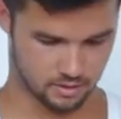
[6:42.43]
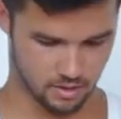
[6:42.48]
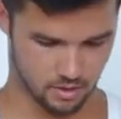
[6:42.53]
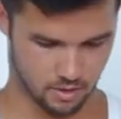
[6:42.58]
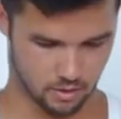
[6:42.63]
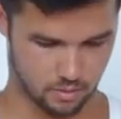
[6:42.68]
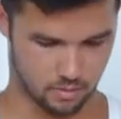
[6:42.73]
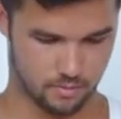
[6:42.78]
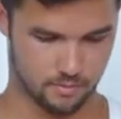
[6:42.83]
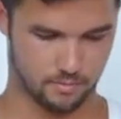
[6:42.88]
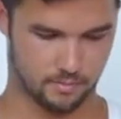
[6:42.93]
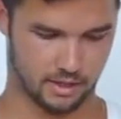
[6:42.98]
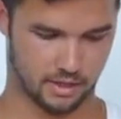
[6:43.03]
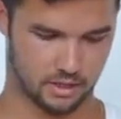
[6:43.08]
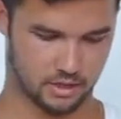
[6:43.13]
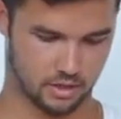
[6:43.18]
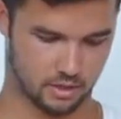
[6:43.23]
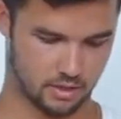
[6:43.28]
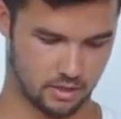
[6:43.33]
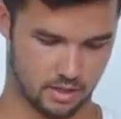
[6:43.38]
So
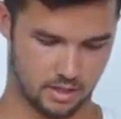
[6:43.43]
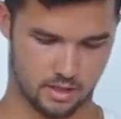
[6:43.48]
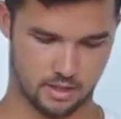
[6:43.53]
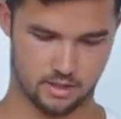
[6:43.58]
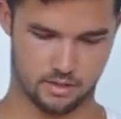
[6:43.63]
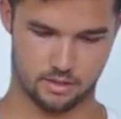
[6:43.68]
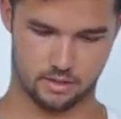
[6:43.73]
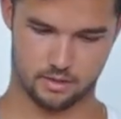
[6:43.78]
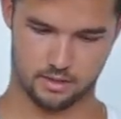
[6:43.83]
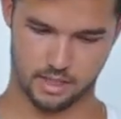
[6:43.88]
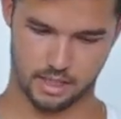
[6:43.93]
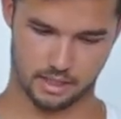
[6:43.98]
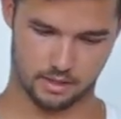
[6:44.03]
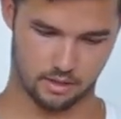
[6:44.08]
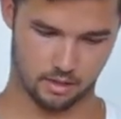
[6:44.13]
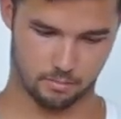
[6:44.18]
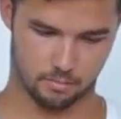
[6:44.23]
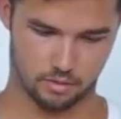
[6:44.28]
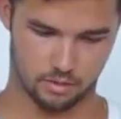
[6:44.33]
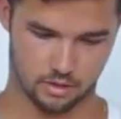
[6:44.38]
make sure to
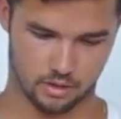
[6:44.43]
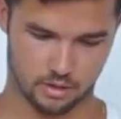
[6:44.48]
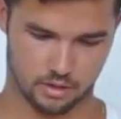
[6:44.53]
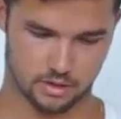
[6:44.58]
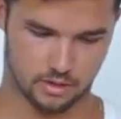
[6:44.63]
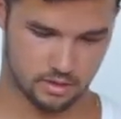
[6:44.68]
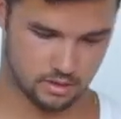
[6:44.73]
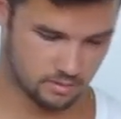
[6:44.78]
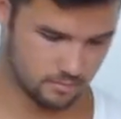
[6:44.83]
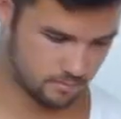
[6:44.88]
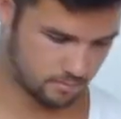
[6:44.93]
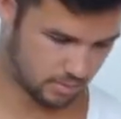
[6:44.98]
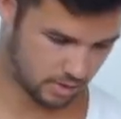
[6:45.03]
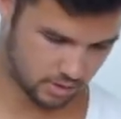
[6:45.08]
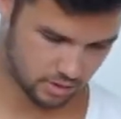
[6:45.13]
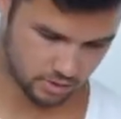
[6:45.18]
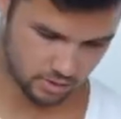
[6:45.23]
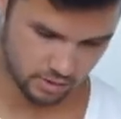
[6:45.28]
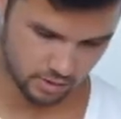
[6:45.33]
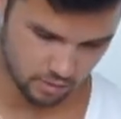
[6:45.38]
take double looks,
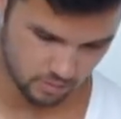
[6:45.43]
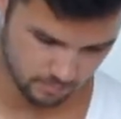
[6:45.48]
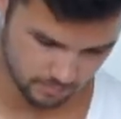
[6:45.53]
make sure you